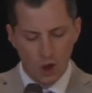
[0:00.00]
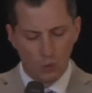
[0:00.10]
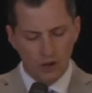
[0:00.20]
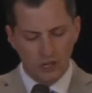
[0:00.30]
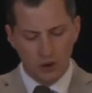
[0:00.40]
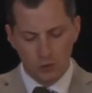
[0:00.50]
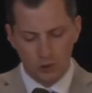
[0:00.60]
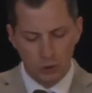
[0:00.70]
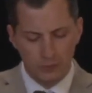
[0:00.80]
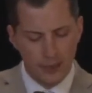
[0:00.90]
One girl
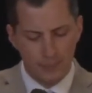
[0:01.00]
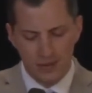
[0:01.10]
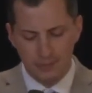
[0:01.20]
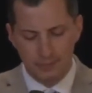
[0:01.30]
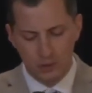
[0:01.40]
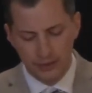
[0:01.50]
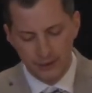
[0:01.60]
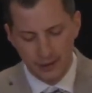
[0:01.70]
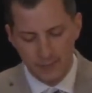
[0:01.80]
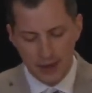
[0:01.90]
wrote that being
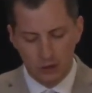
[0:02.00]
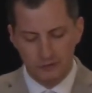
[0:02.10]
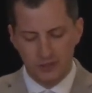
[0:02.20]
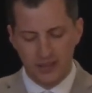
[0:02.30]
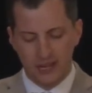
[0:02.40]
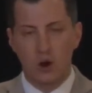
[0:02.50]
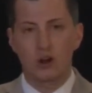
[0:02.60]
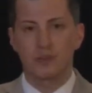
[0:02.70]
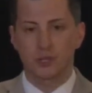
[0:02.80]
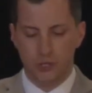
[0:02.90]
bullied made her feel like
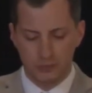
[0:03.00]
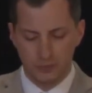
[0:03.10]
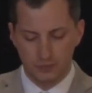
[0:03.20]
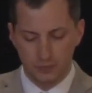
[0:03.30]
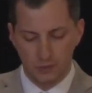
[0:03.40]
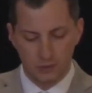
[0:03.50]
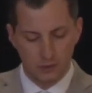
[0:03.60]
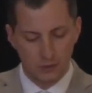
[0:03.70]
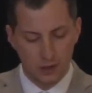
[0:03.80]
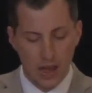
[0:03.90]
garbage.
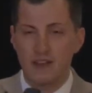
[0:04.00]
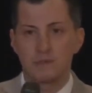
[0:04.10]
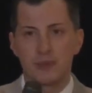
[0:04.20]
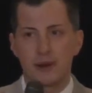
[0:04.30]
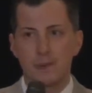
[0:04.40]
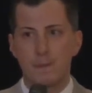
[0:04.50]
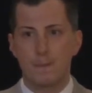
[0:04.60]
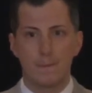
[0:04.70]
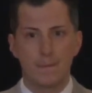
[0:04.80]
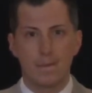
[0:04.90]
I've been there.